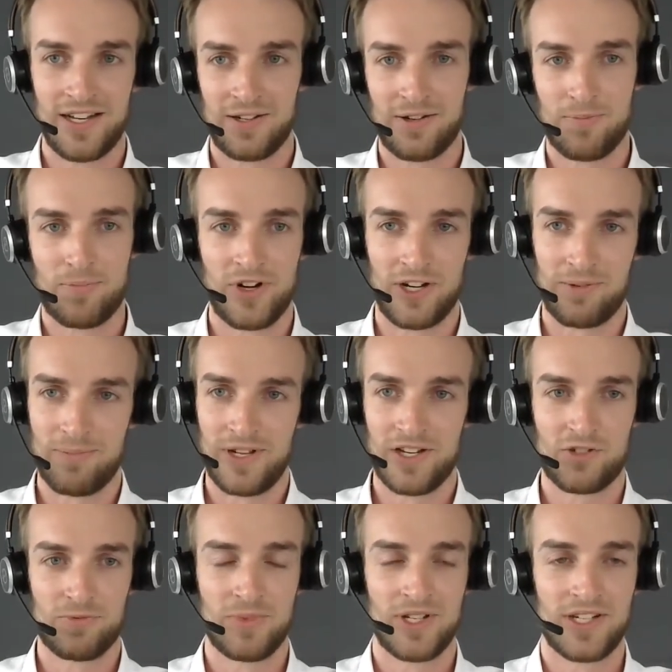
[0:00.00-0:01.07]
Like product
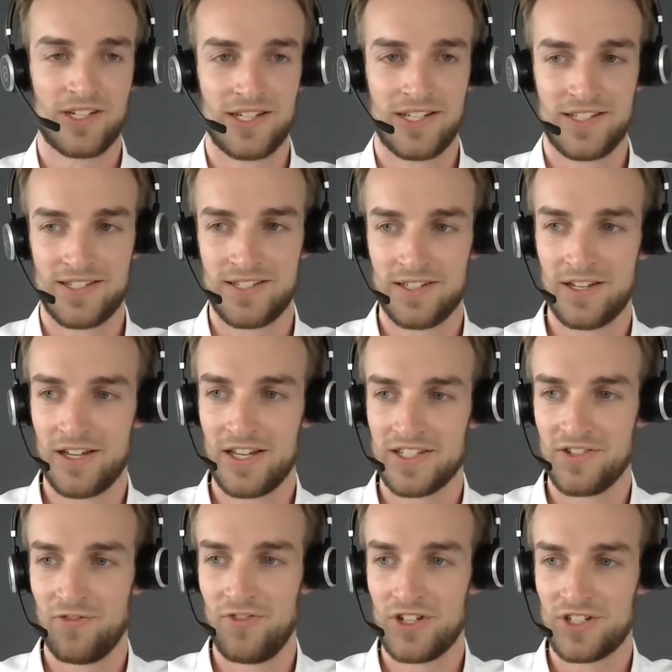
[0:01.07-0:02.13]
management has
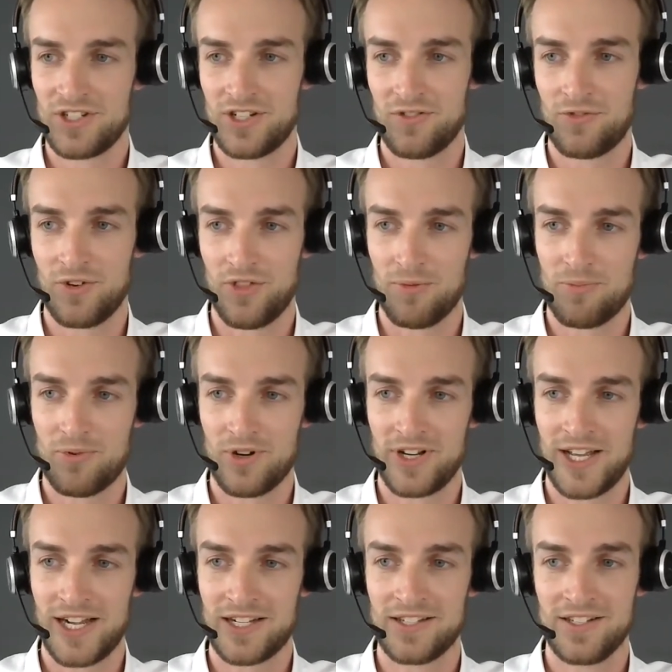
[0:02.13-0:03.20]
a vision for the
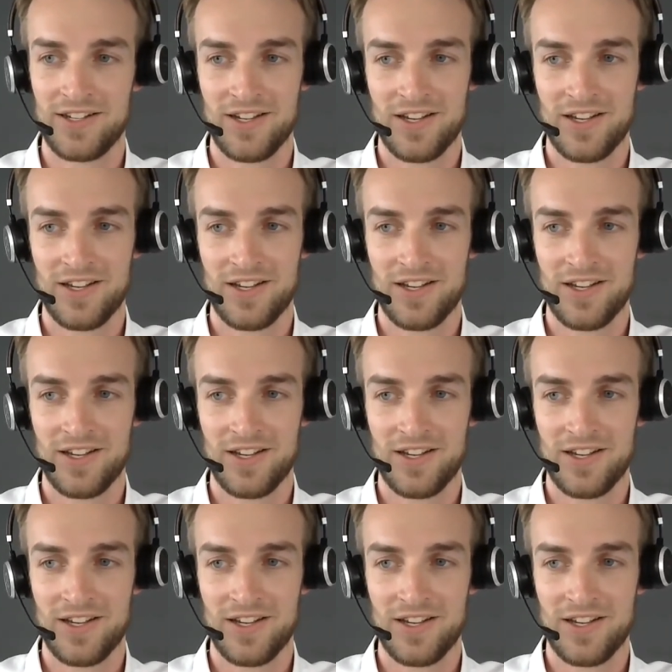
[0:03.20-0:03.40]
product,